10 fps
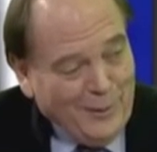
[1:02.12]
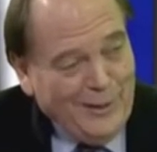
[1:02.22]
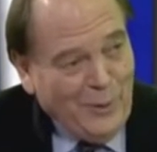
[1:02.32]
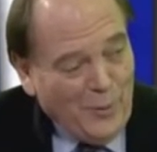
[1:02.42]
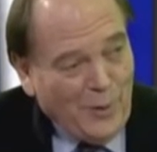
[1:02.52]
But
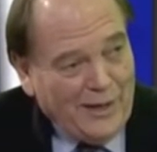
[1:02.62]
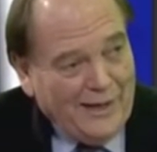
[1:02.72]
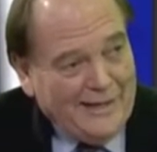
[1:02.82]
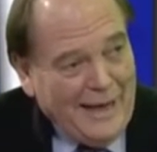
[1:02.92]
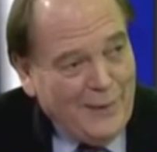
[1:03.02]
anyway, we're
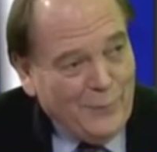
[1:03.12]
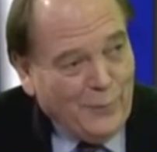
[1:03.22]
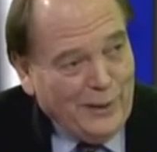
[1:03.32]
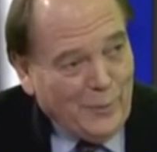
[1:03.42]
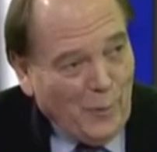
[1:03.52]
glad to have you
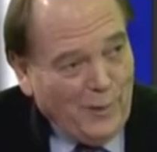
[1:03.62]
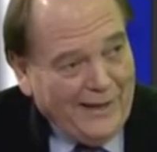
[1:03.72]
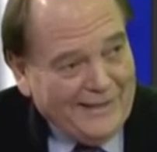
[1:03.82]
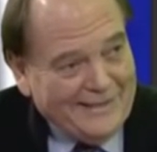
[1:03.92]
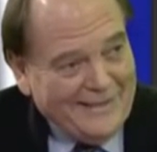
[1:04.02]
on Emerald
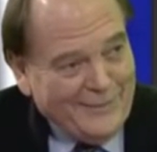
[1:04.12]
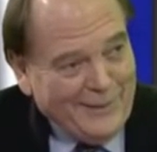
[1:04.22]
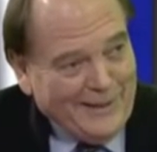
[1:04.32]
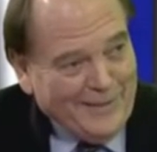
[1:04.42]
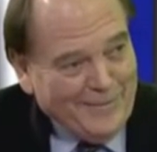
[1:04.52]
Planet TV.